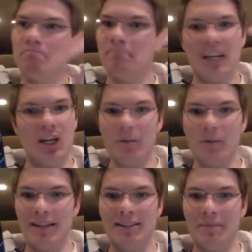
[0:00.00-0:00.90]
he could
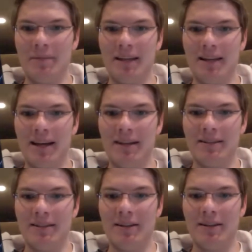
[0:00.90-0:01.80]
make something that,
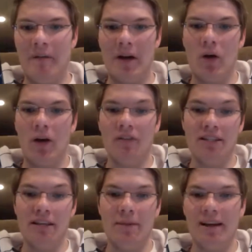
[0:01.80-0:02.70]
he could go off the
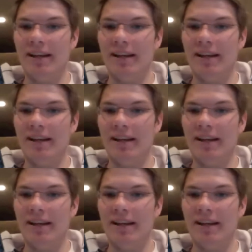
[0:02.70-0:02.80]
deep end.